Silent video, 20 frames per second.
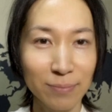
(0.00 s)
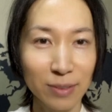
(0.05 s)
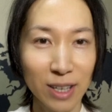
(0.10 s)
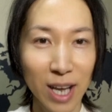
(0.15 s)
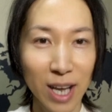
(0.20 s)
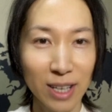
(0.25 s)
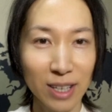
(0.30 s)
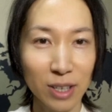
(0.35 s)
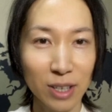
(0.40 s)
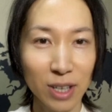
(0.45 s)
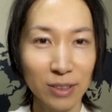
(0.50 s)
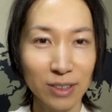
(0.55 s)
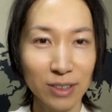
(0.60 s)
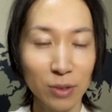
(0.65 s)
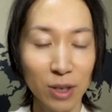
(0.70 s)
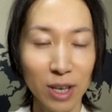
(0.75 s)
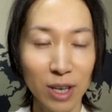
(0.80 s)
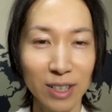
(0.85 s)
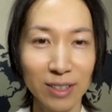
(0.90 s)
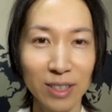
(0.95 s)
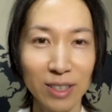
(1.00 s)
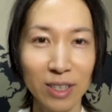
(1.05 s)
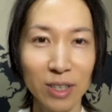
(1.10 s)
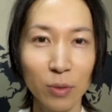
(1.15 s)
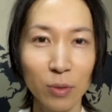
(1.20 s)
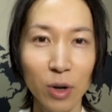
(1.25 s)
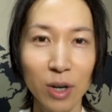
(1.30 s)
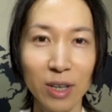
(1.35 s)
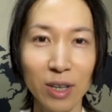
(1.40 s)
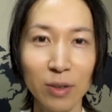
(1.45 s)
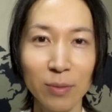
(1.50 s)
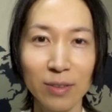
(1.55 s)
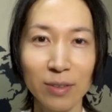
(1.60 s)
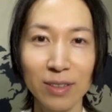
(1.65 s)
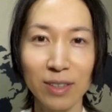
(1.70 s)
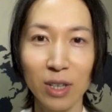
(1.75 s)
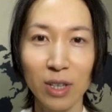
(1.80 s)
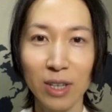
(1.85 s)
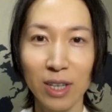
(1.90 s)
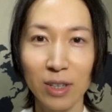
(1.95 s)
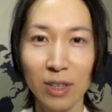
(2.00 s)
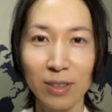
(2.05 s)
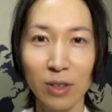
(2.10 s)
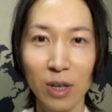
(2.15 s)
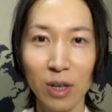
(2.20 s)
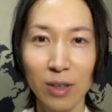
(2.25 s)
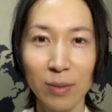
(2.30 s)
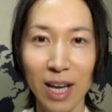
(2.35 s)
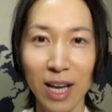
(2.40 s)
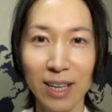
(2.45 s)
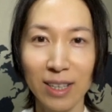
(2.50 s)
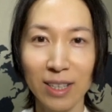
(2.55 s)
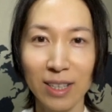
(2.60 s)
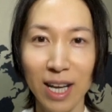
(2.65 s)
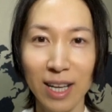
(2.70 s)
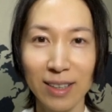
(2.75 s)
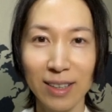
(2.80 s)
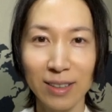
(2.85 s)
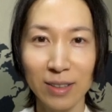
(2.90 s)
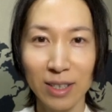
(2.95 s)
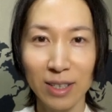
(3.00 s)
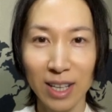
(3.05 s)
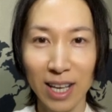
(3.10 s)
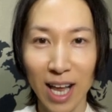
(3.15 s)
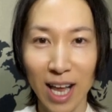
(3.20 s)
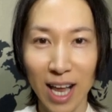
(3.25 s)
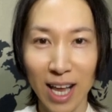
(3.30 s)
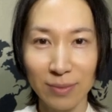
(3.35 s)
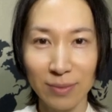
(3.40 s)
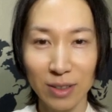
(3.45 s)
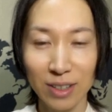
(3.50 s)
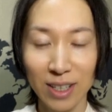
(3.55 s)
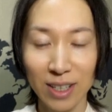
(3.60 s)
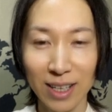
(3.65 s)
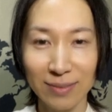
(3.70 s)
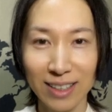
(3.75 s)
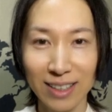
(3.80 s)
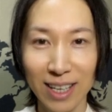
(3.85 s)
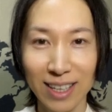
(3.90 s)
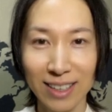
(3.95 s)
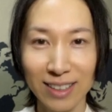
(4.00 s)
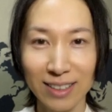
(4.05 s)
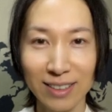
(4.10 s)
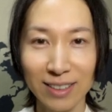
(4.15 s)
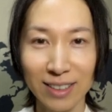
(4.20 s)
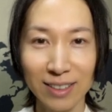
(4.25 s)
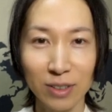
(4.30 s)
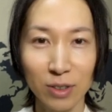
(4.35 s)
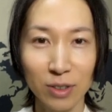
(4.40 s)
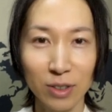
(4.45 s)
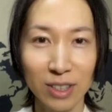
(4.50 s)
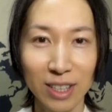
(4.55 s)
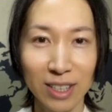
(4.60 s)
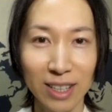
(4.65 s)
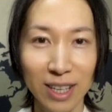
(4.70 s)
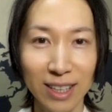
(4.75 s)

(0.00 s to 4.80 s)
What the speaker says: Hello everyone, welcome to Tokyo Tokimeki channel. I'm your navigator Satoshi.